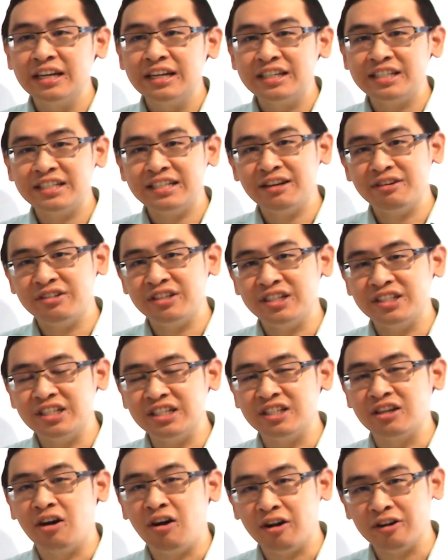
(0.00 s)
Celsius
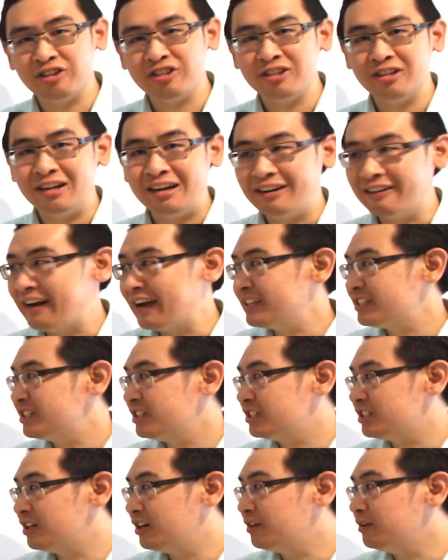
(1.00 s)
is hot. Alright,
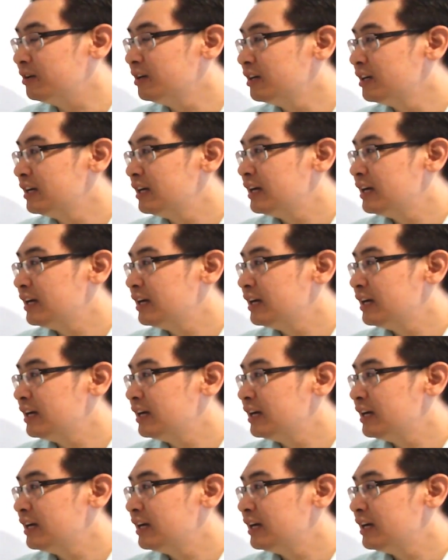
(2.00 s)
so